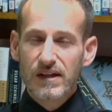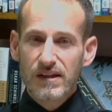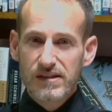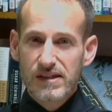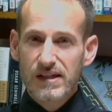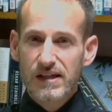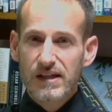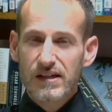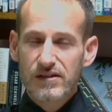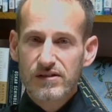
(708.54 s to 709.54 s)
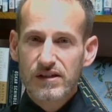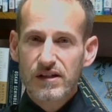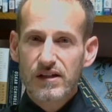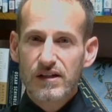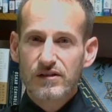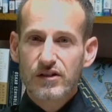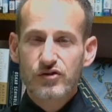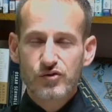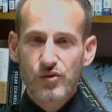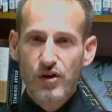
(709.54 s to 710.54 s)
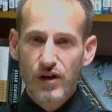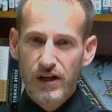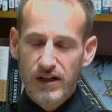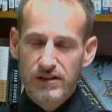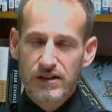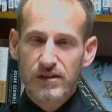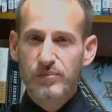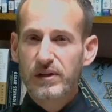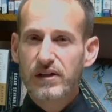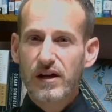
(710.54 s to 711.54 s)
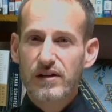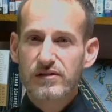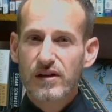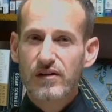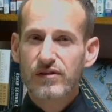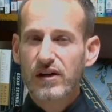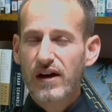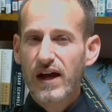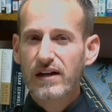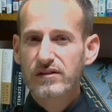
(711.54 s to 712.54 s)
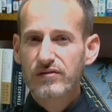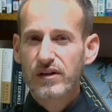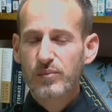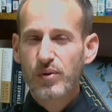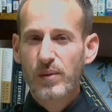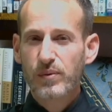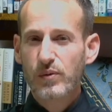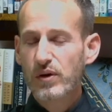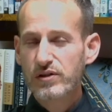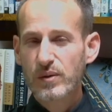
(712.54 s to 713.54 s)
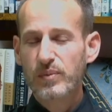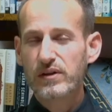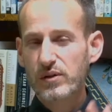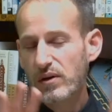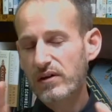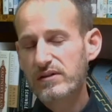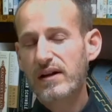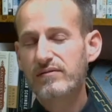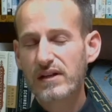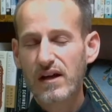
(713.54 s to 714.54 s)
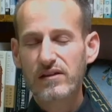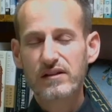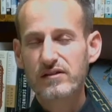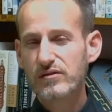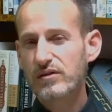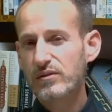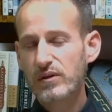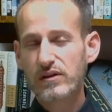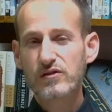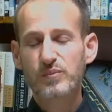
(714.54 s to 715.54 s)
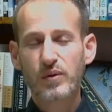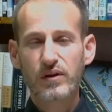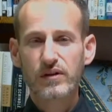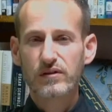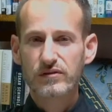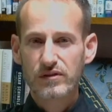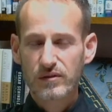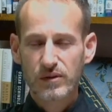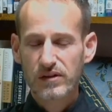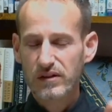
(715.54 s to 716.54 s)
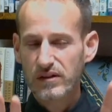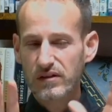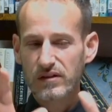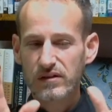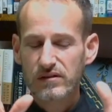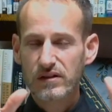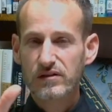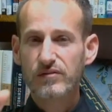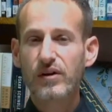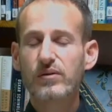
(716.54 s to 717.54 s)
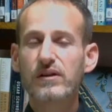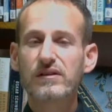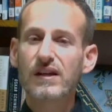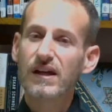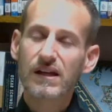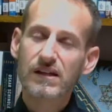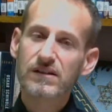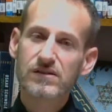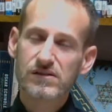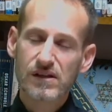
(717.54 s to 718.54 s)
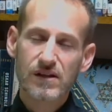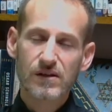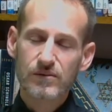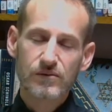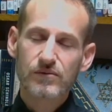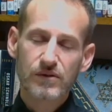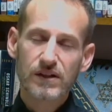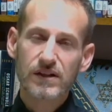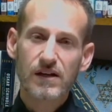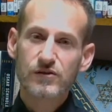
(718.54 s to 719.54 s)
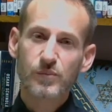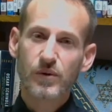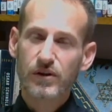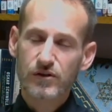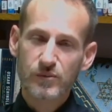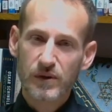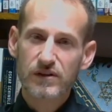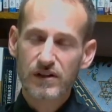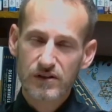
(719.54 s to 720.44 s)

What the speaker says: the city is destroyed because of their act of improper worship. And you are to have nothing to do with the spoils, with the devoted things, really not spoils, but the